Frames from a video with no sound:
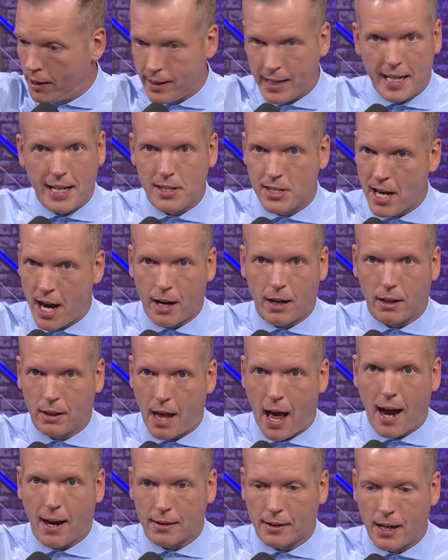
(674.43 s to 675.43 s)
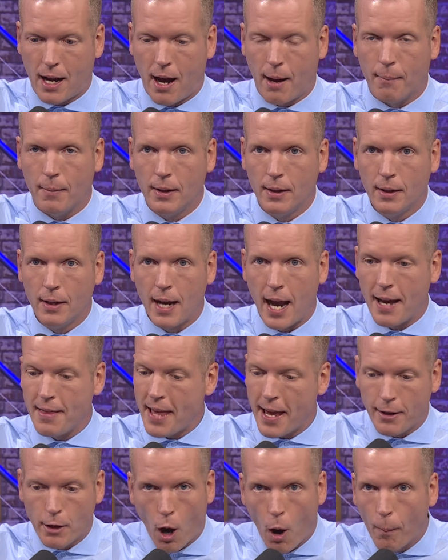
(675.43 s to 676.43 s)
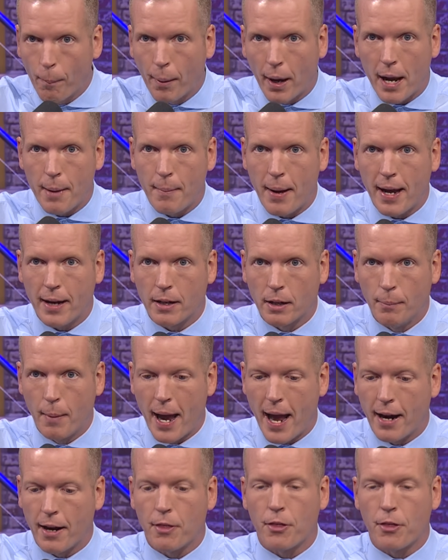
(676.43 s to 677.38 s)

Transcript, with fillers: and he's got it locked up and they don't play man to man,